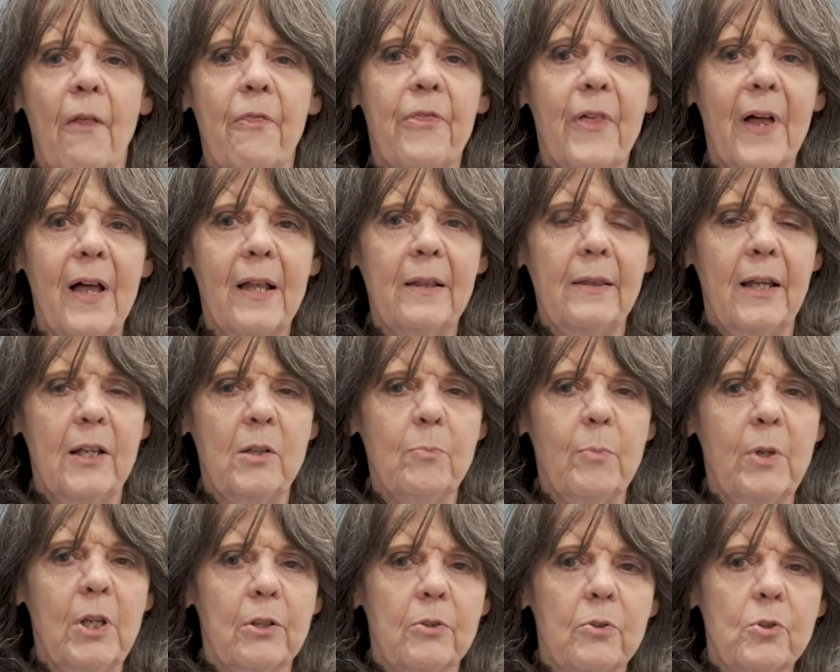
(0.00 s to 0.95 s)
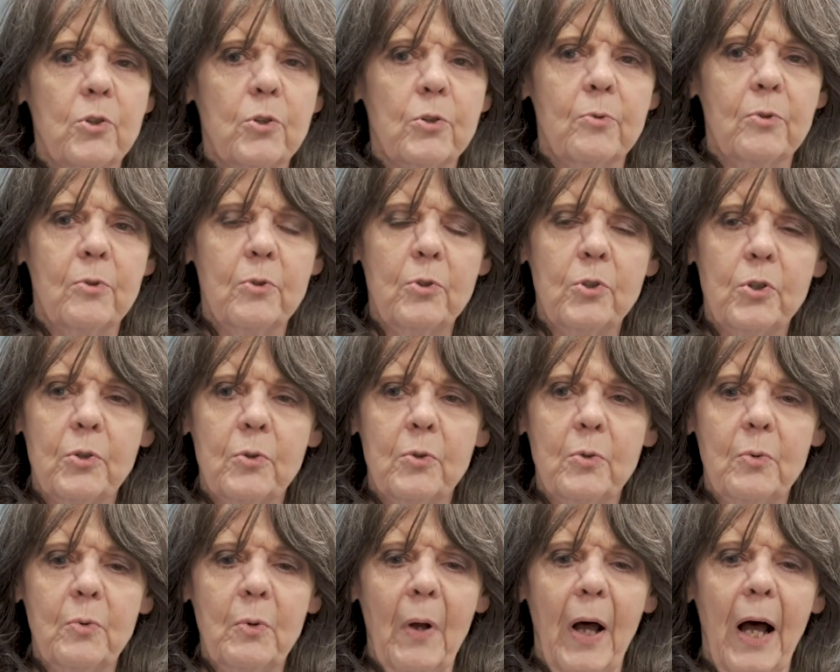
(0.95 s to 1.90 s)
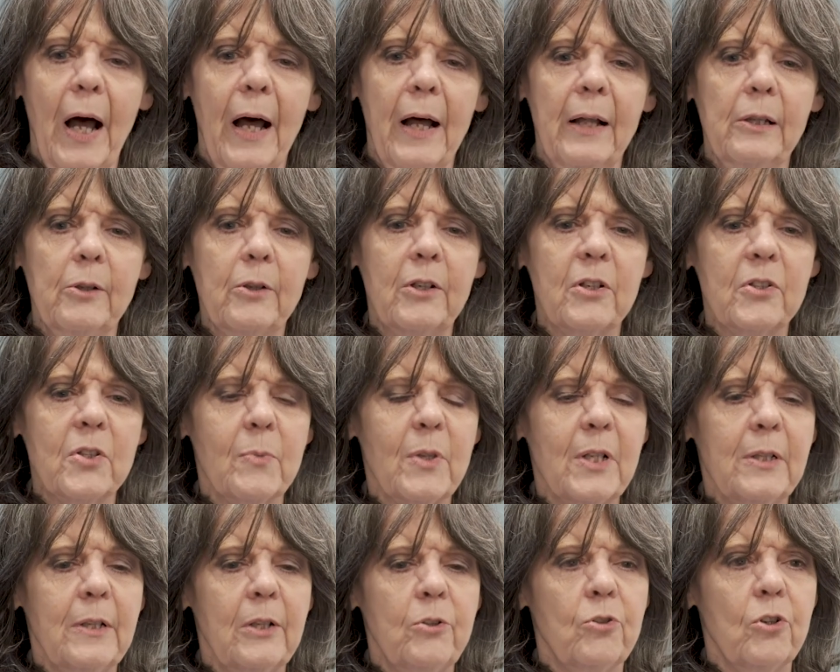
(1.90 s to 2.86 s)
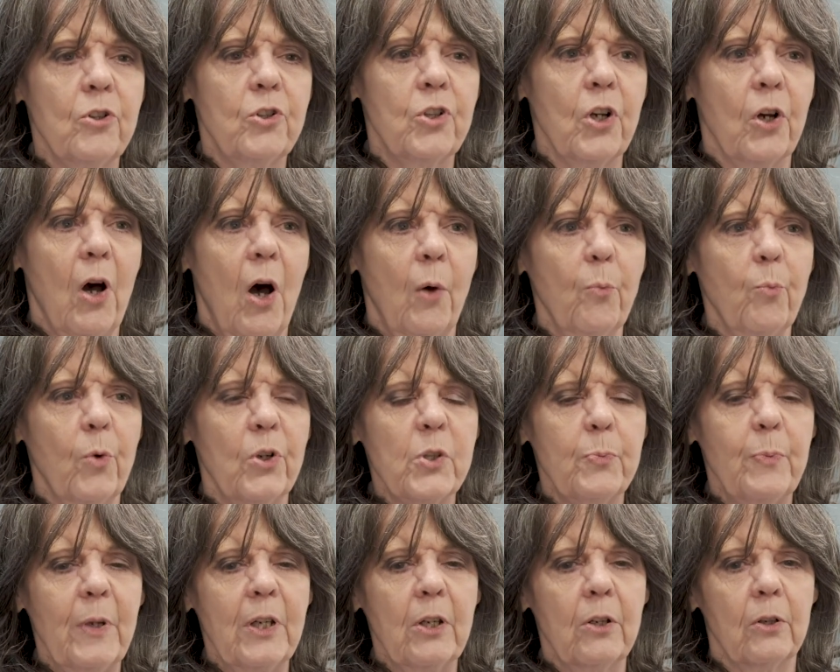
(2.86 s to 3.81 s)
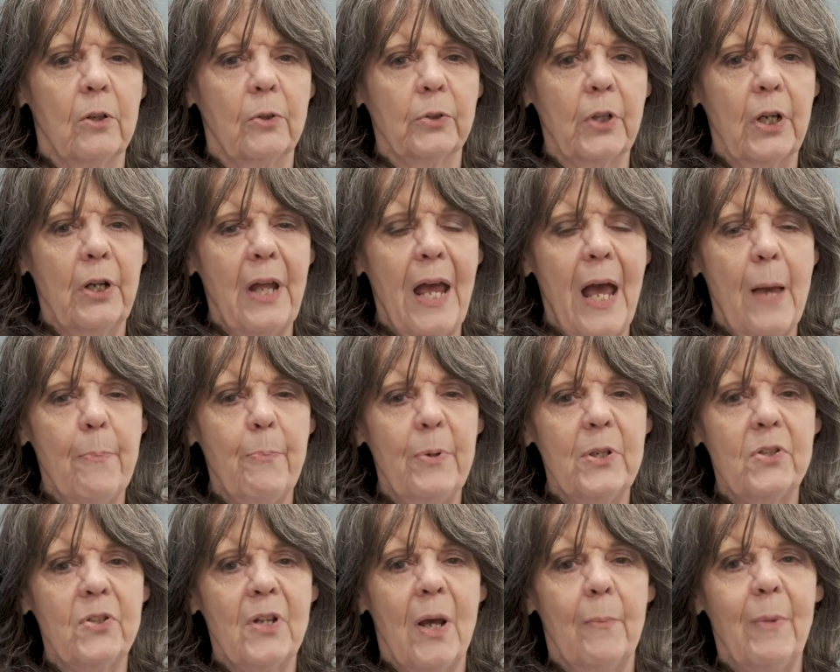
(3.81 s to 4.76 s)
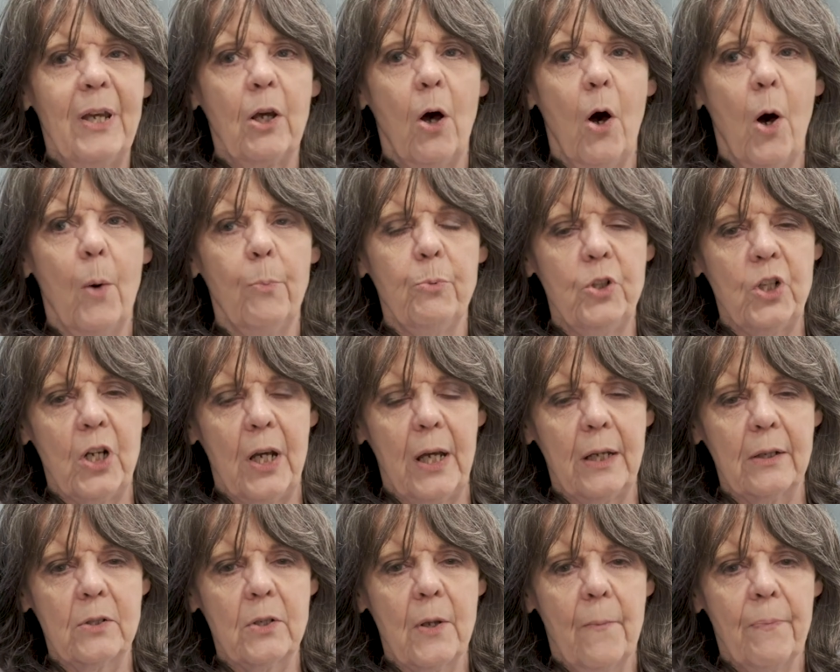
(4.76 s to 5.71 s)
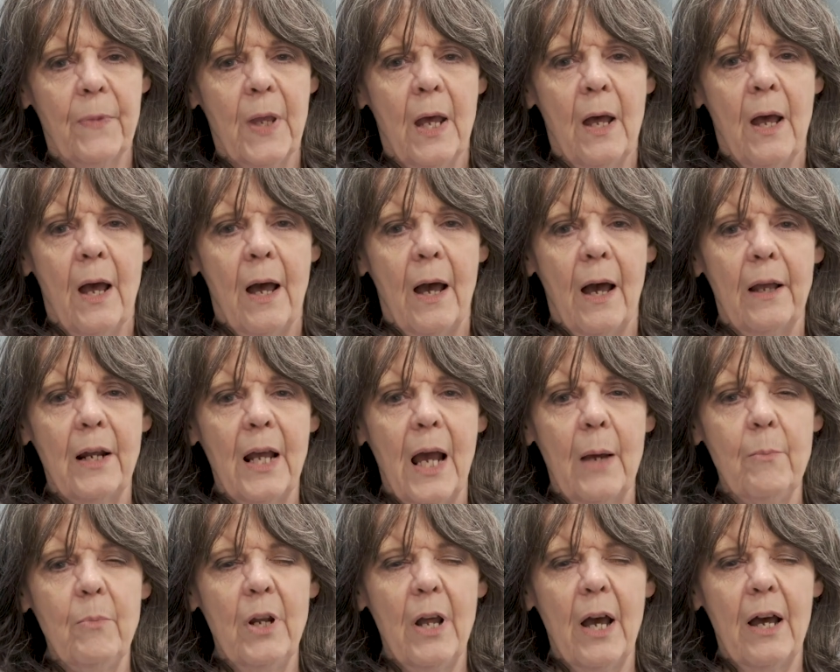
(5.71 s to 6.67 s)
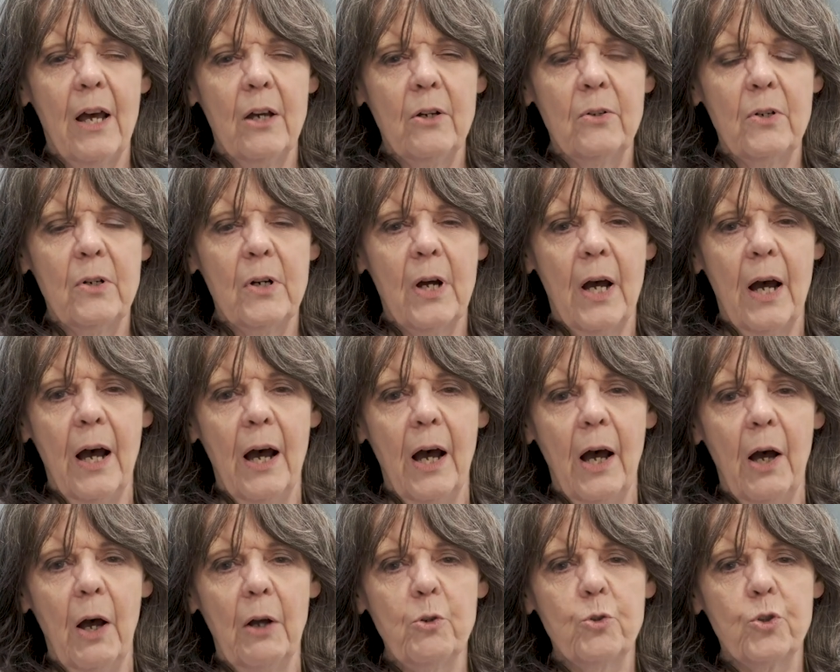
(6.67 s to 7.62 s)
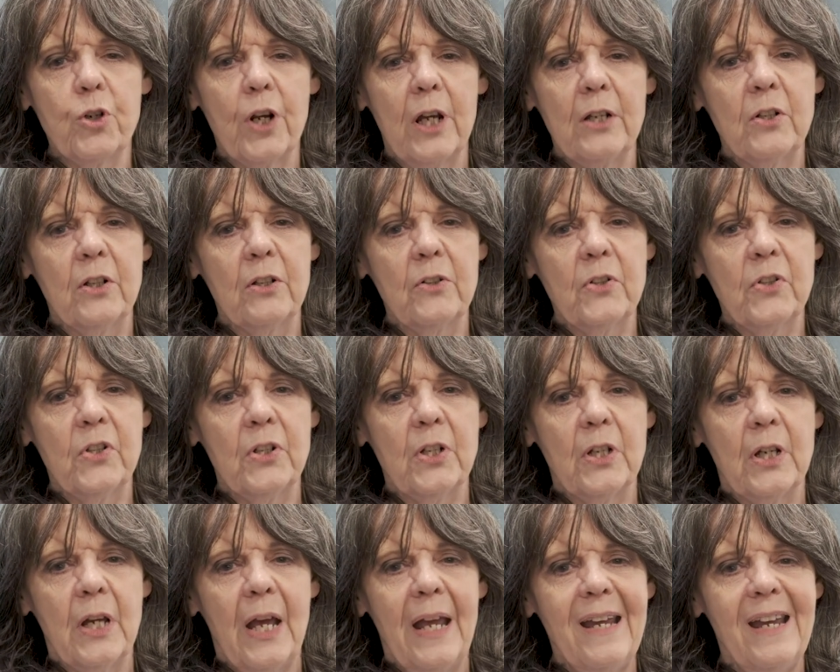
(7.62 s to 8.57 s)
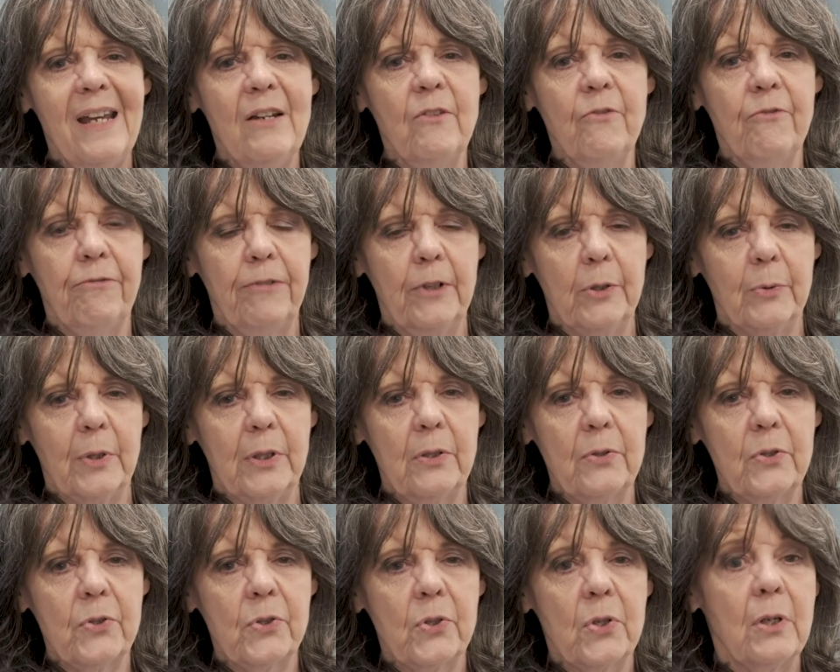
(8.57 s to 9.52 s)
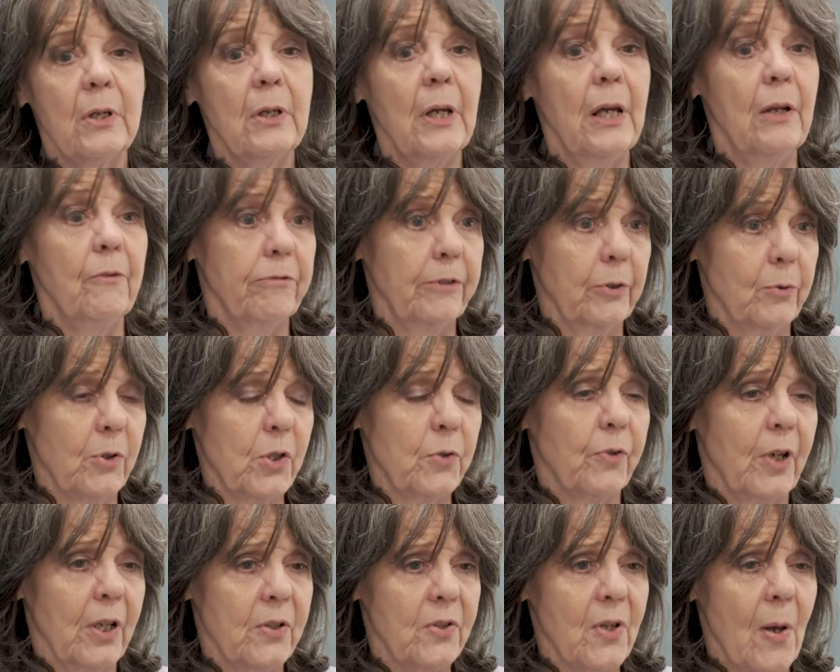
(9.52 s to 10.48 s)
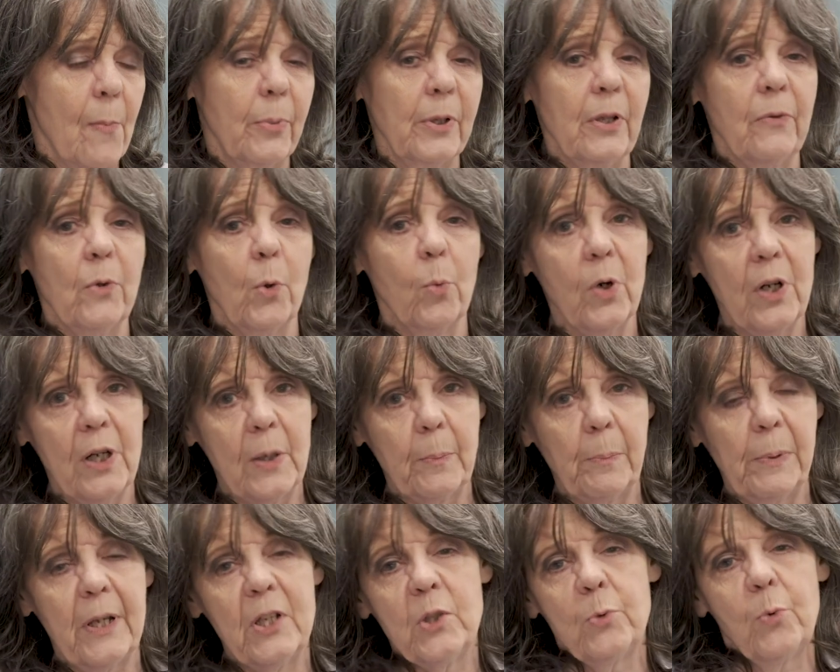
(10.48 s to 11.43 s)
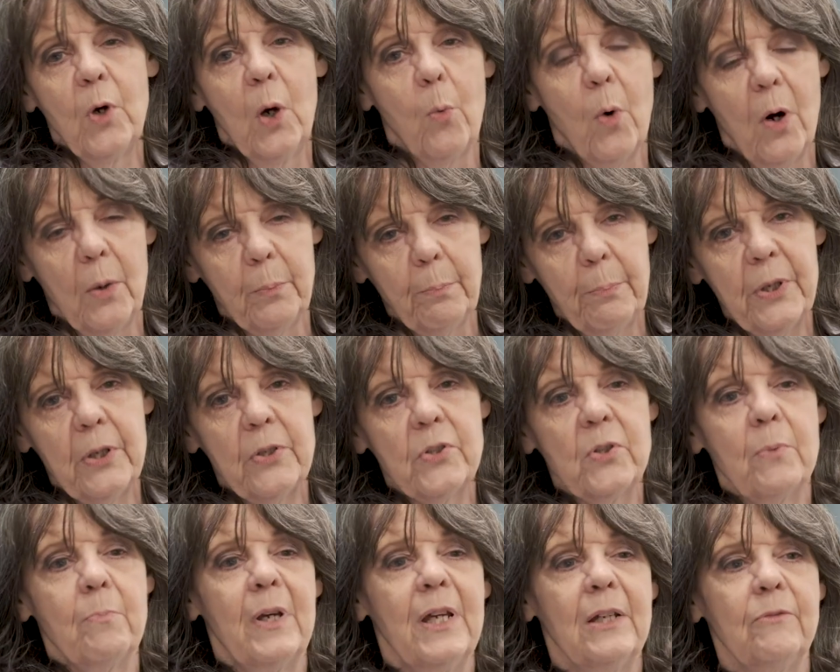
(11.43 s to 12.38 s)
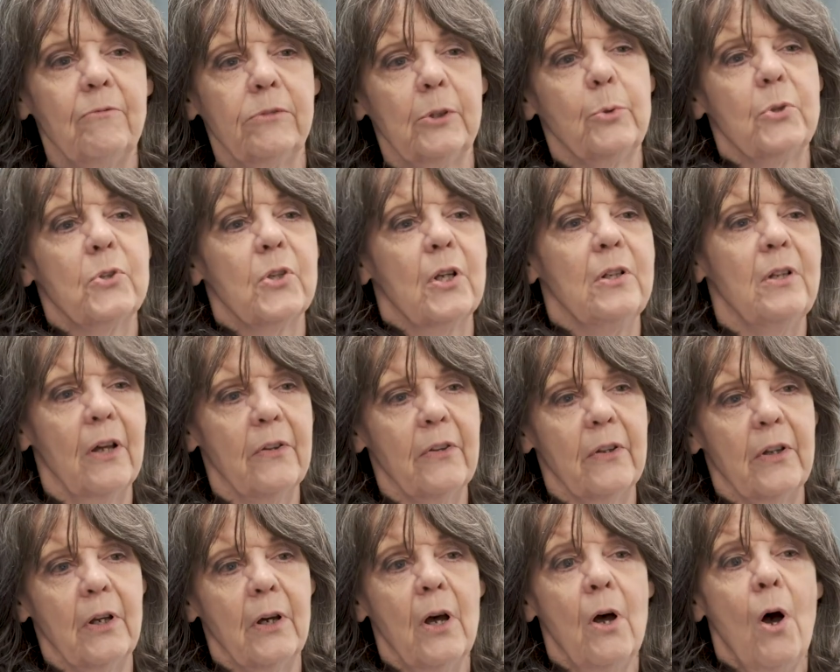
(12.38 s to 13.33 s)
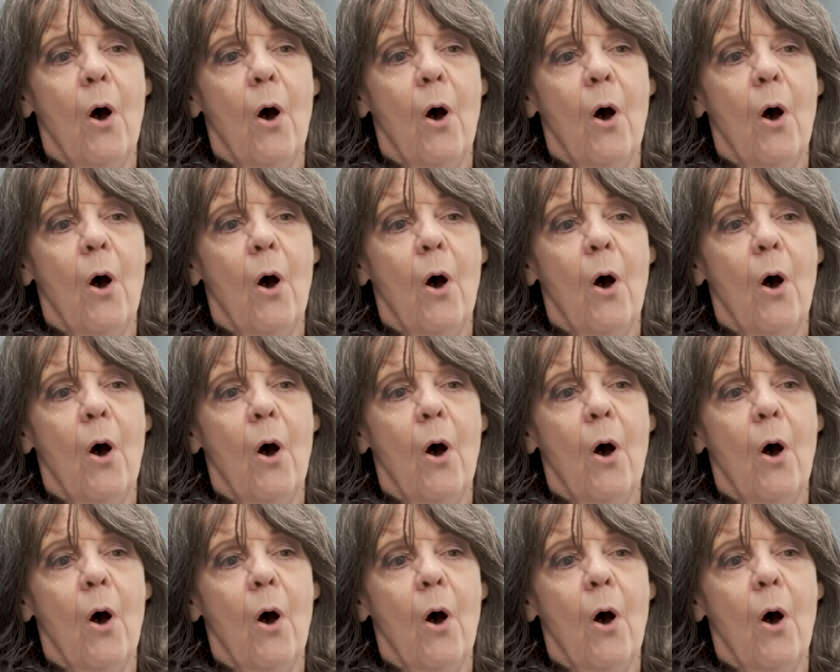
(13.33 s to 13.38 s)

That led me on to look at some of the literature on what's been called an epistemic object. And I'm now trying to consider influence, for example, in the workplace where one person may influence another,